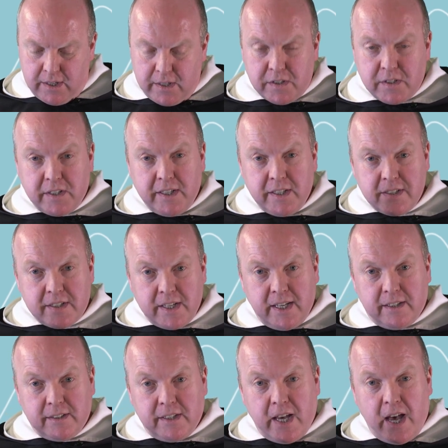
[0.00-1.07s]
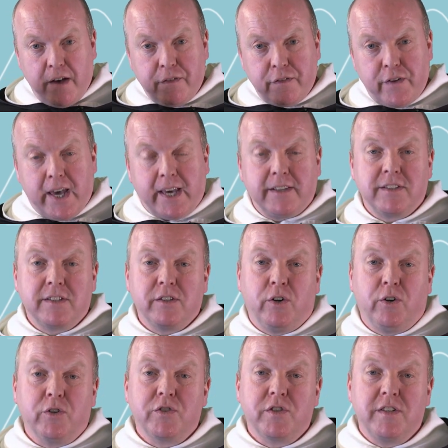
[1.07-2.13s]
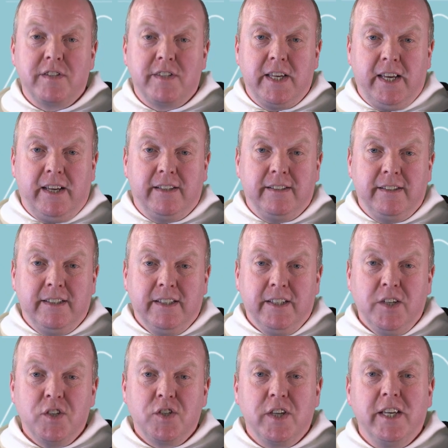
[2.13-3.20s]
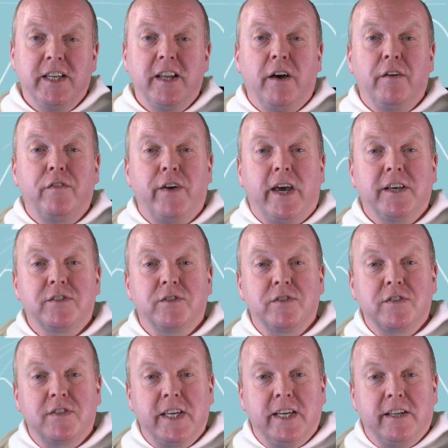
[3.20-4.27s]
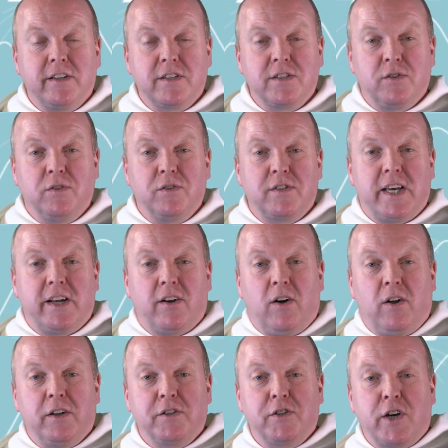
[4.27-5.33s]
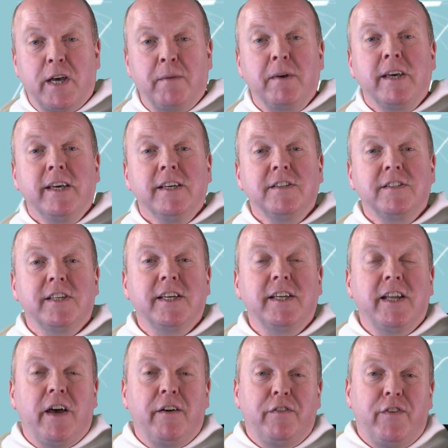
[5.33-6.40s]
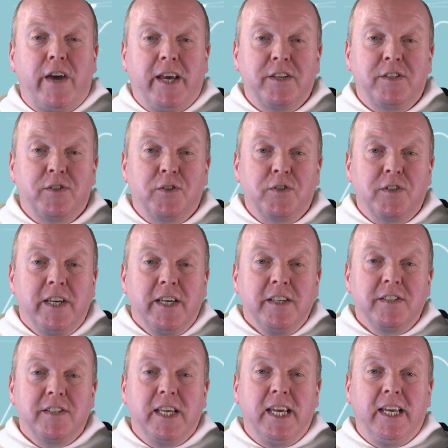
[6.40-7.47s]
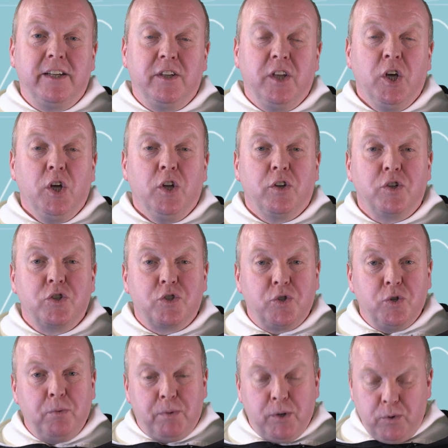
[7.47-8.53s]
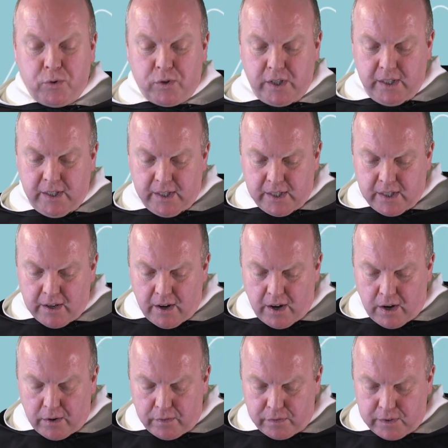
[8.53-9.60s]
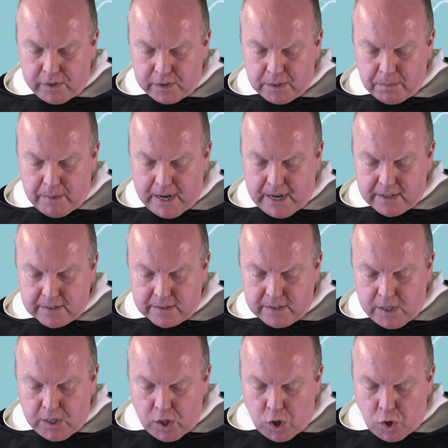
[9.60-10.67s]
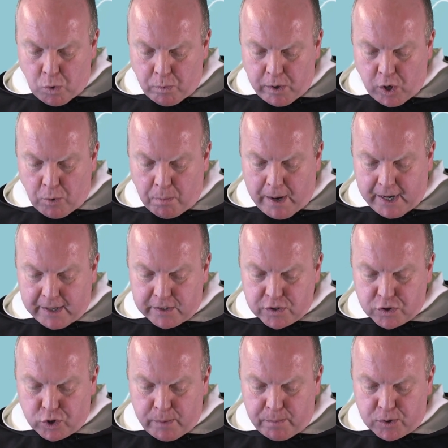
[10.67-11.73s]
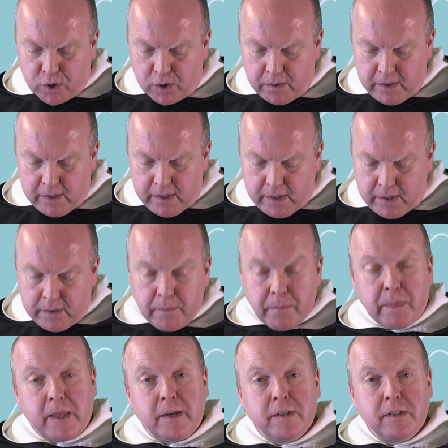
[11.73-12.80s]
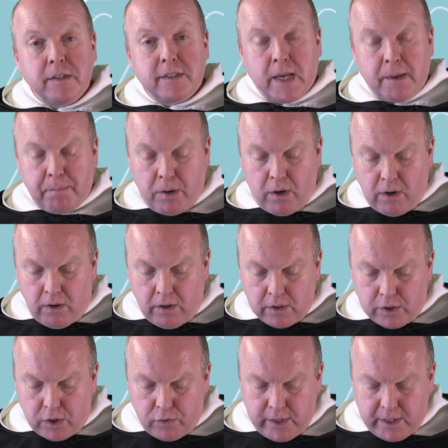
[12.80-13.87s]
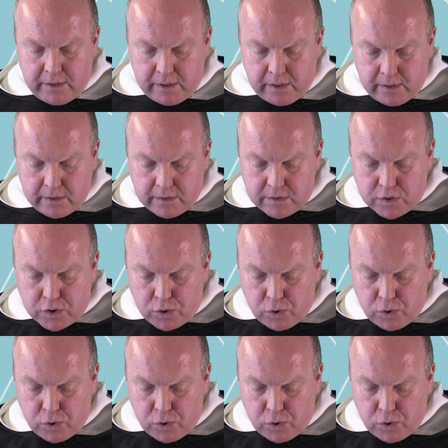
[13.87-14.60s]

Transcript: This sin affects us seeing. Sin affects us seeing the sunset all the time. Sin affects us seeing the true beauty of the Mass. We go back to Scripture. St. Paul, Corinthians